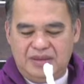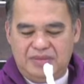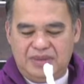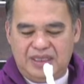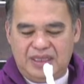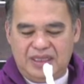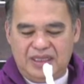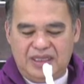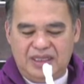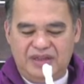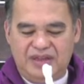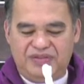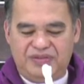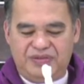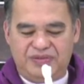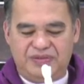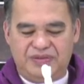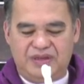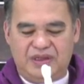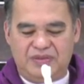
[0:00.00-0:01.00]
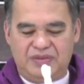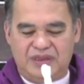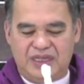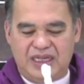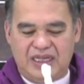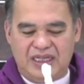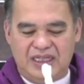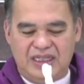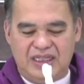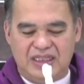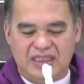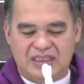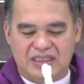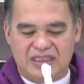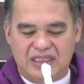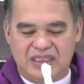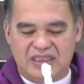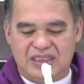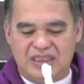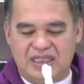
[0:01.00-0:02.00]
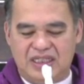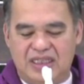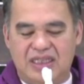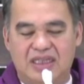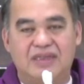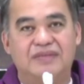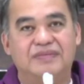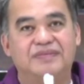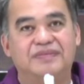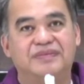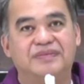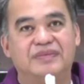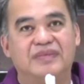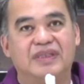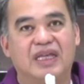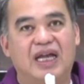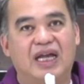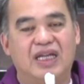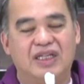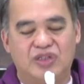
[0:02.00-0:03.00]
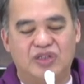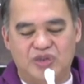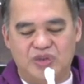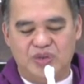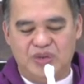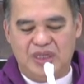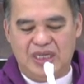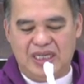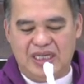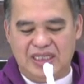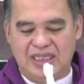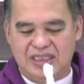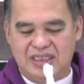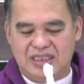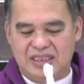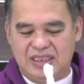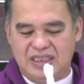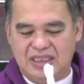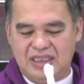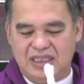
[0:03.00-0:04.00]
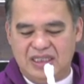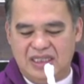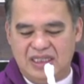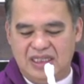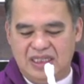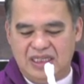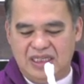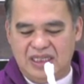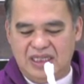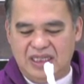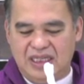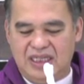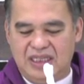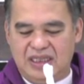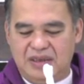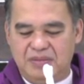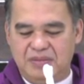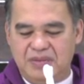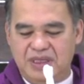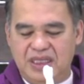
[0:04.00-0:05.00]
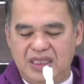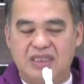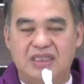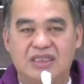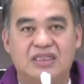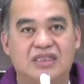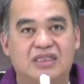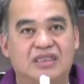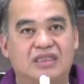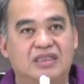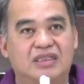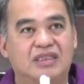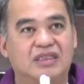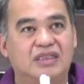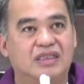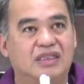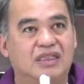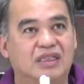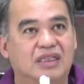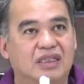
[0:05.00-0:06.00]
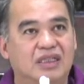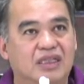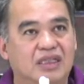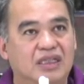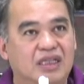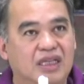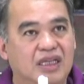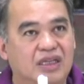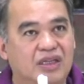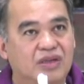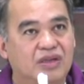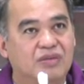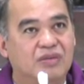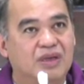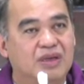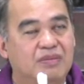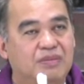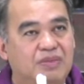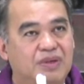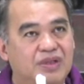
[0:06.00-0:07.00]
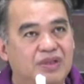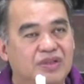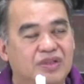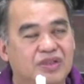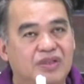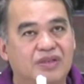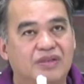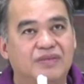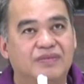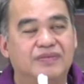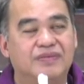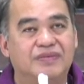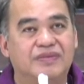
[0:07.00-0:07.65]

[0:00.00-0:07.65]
But the gift of God is such that as soon as it meets the human person,